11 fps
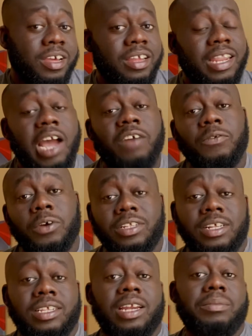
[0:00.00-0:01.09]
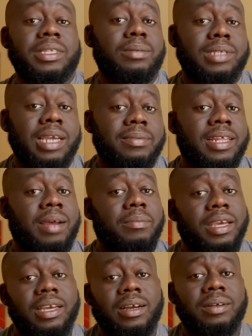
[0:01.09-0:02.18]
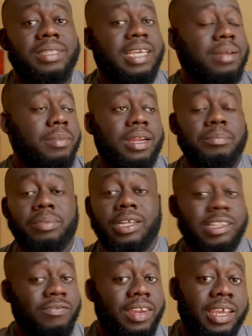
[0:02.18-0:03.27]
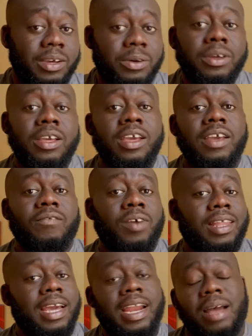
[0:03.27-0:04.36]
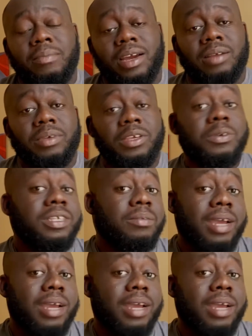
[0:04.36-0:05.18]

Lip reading: Now, of course, there's gonna be some times that I make a 10-minute plus video. For that, I'm gonna be using my